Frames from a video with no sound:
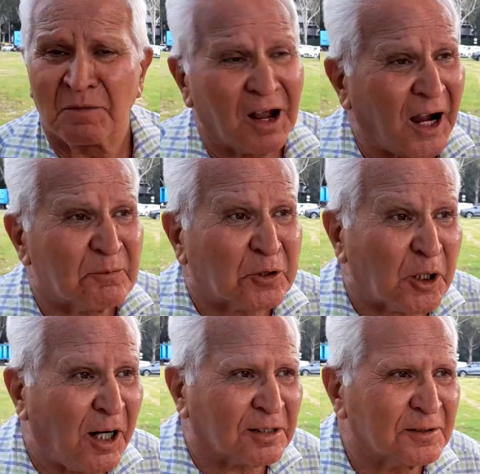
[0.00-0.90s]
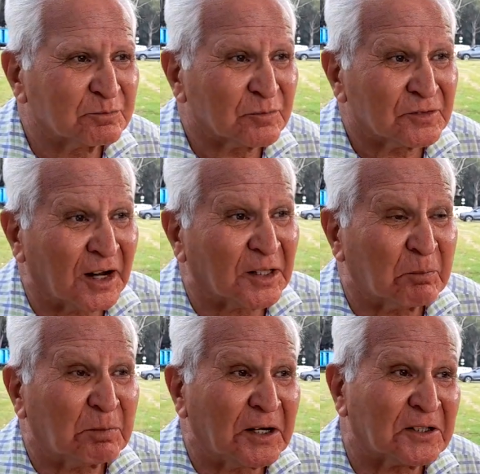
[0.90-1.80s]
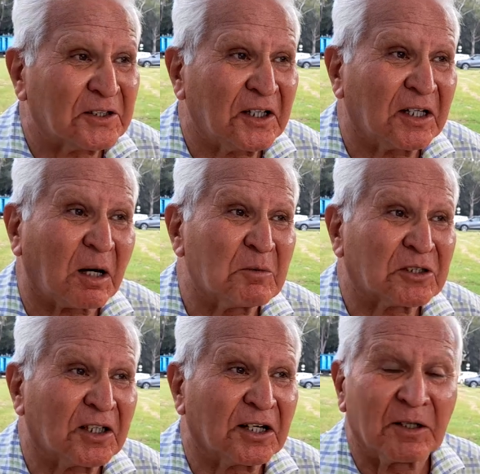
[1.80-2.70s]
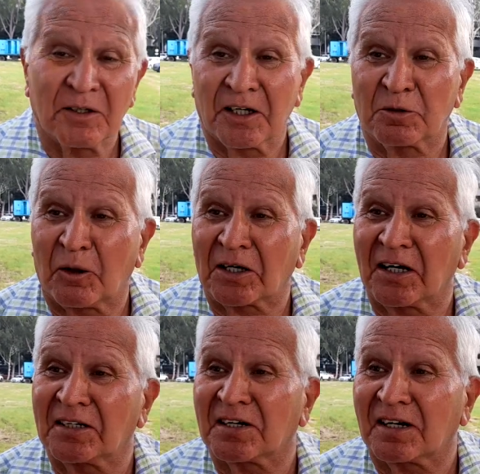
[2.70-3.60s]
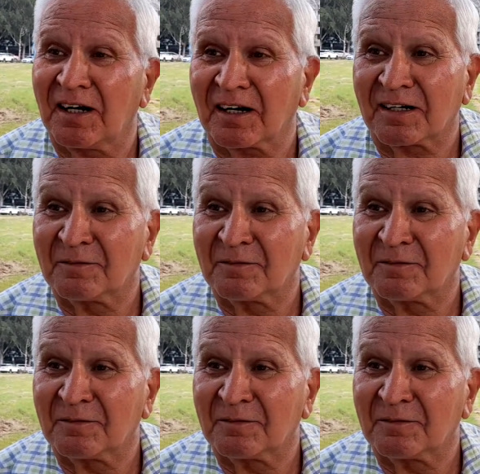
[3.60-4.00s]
I'm shocked that a PhD in chemistry is working as a clerk.